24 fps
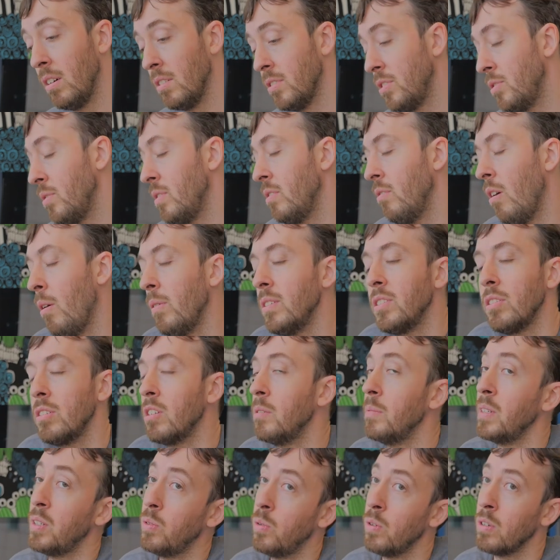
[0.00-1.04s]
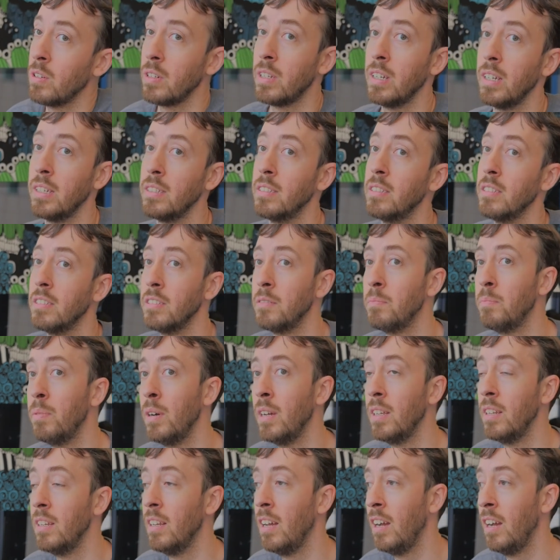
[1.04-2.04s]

So there always are going to be corner cases, but...